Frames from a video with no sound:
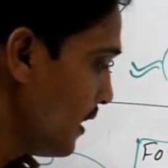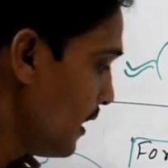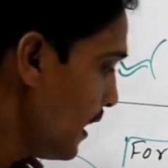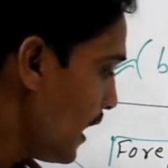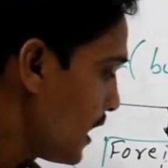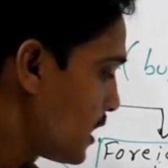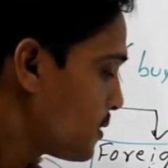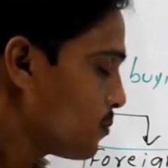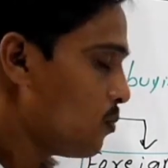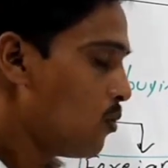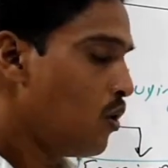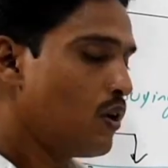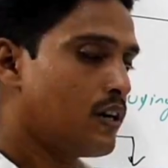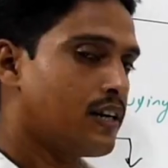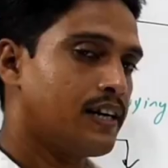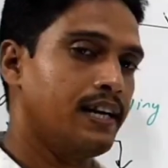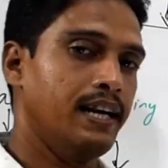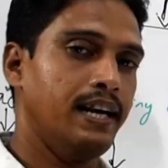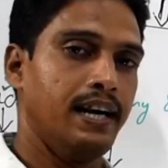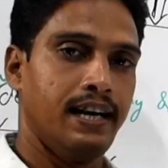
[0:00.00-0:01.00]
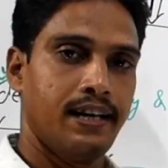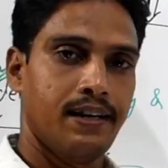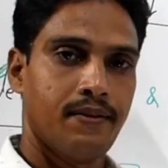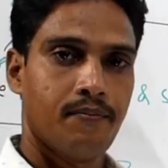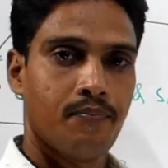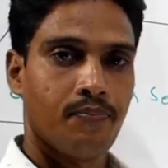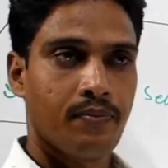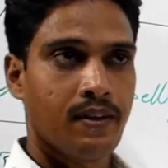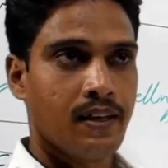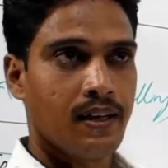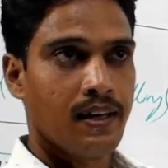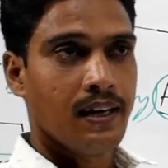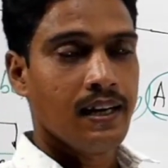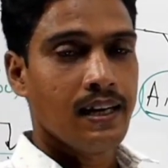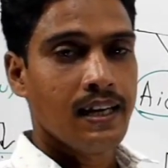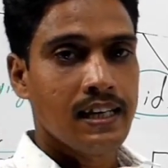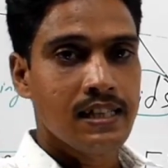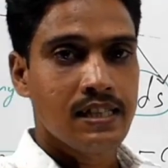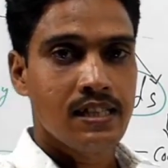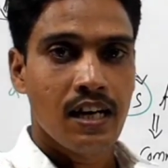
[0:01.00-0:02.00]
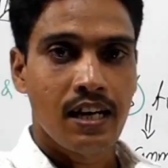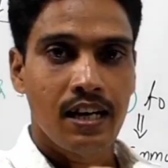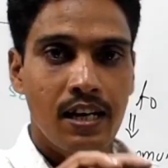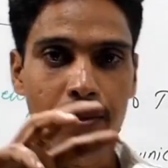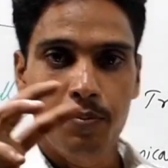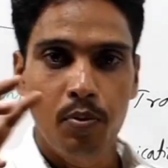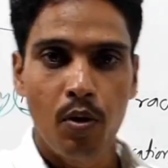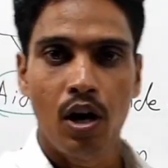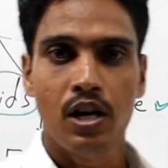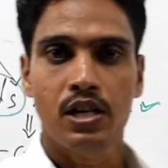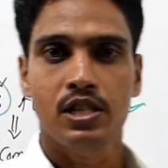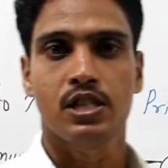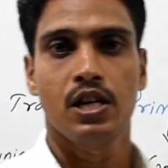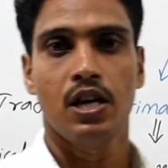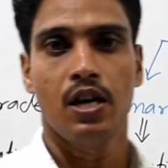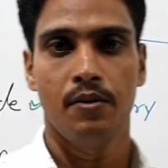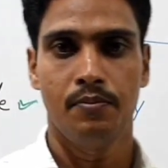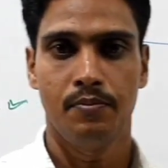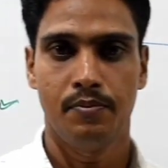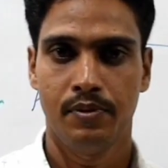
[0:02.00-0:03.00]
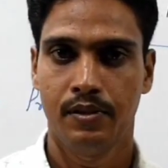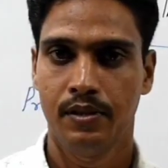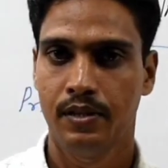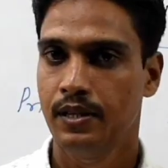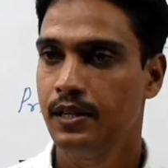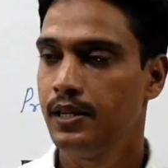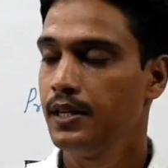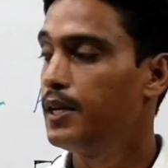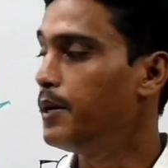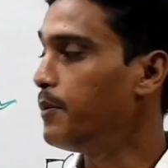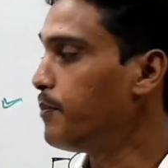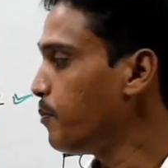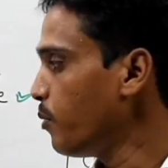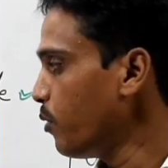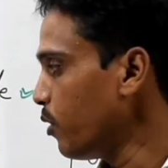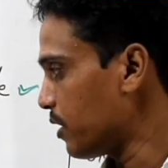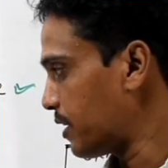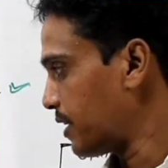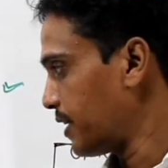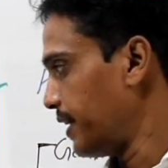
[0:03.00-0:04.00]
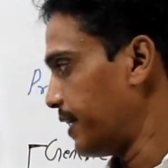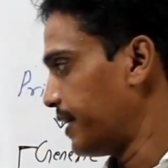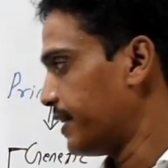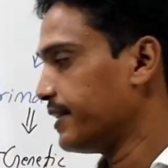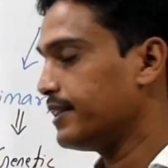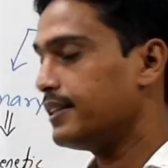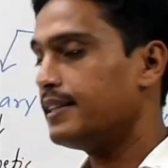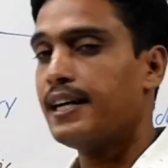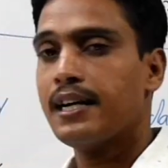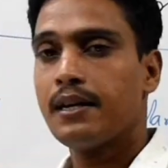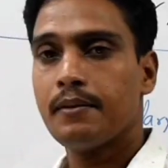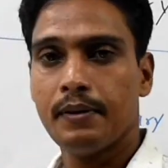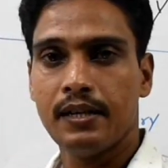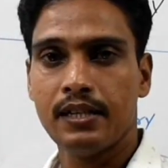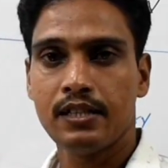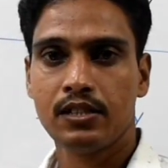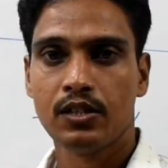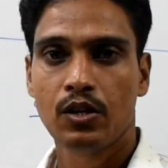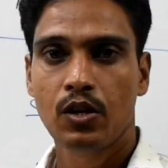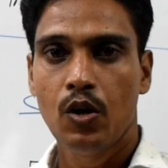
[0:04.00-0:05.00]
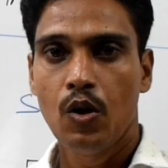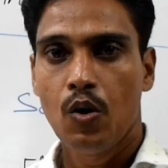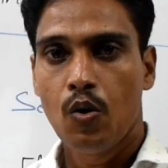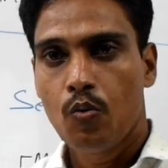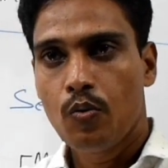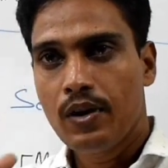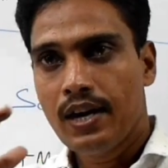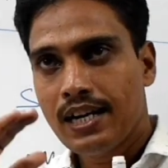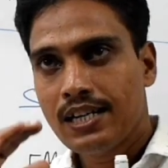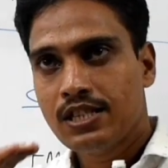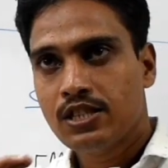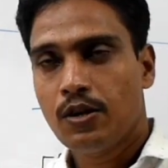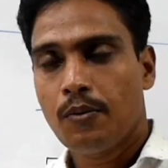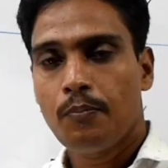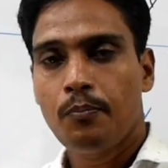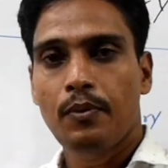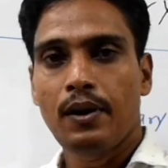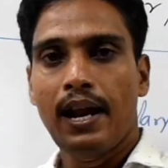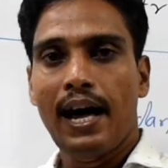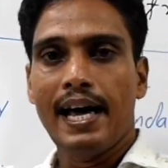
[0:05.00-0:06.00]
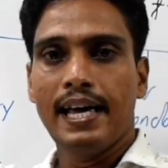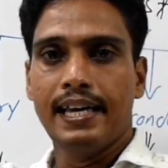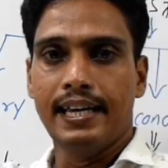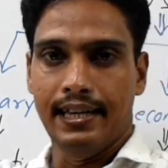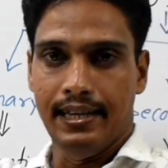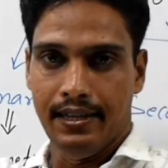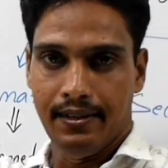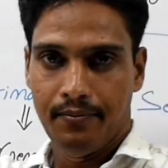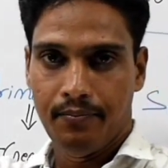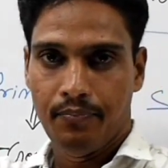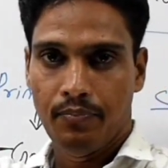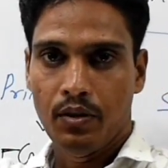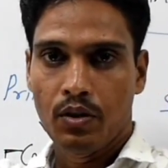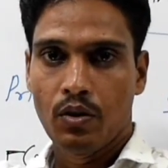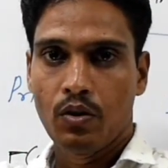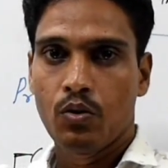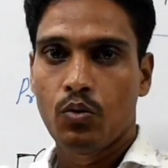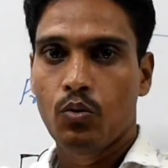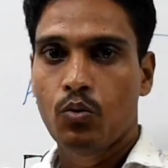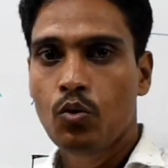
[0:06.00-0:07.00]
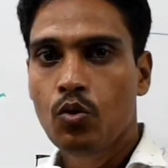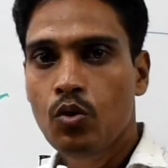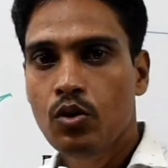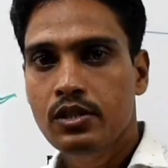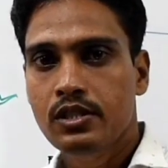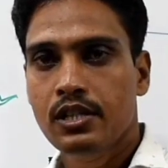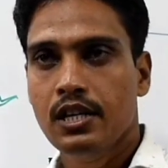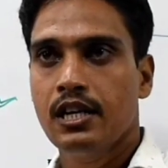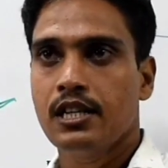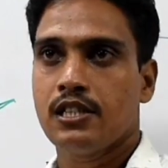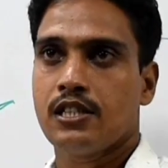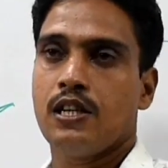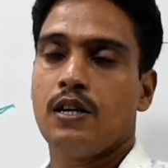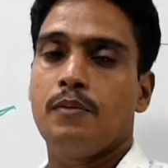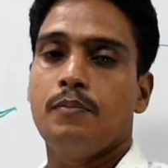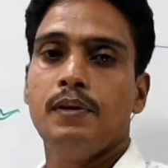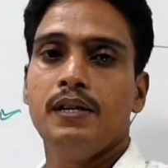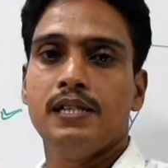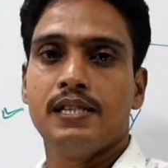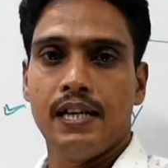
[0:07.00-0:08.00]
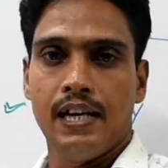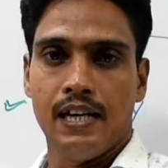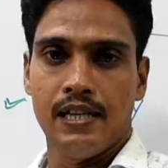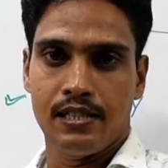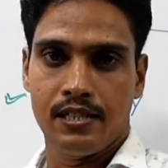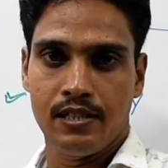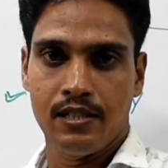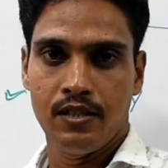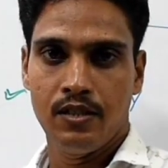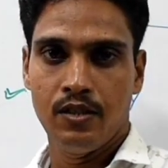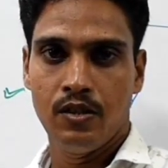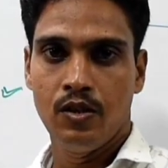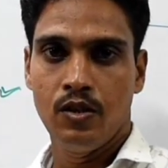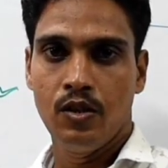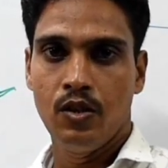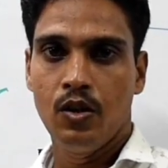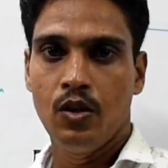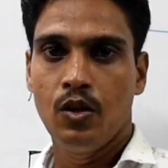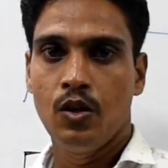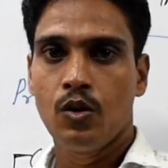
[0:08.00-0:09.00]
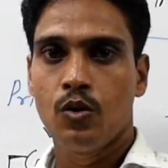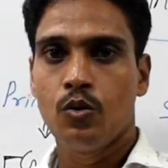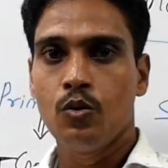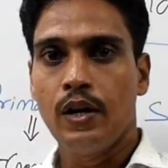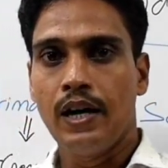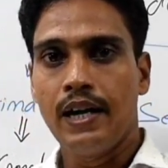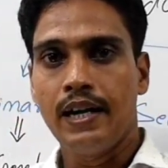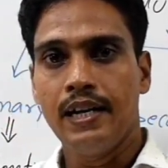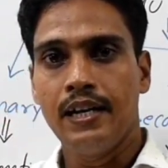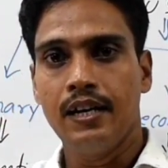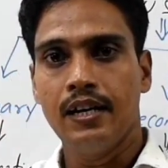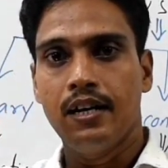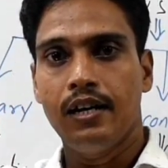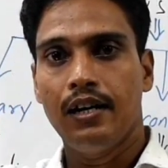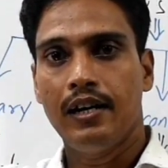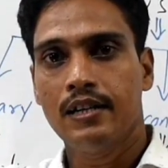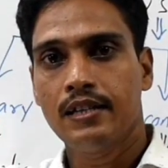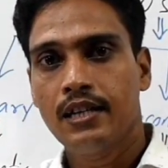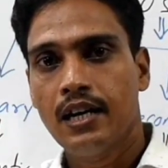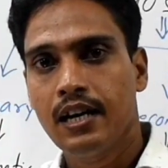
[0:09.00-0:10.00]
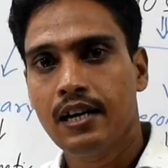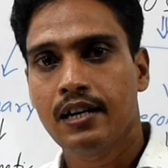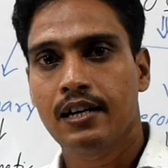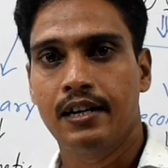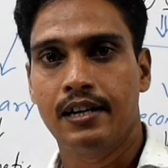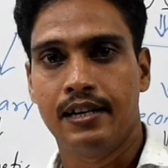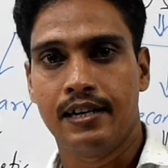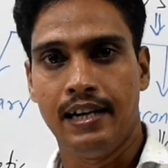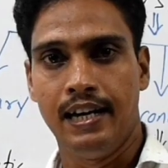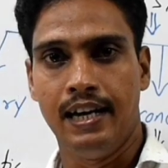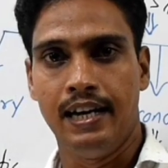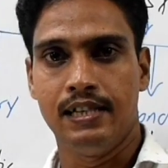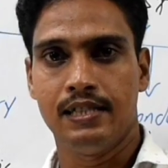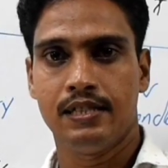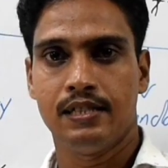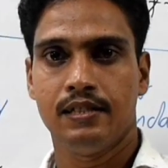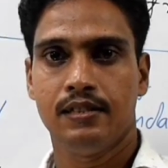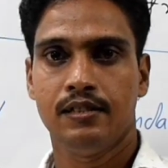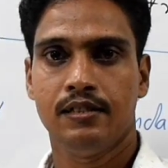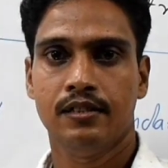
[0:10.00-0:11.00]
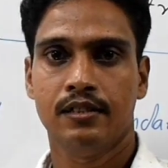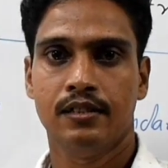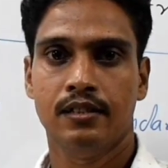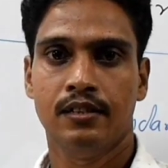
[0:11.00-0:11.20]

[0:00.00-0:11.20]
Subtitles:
export trade is the reverse of import trade. That means we are supplying goods or services to any other countries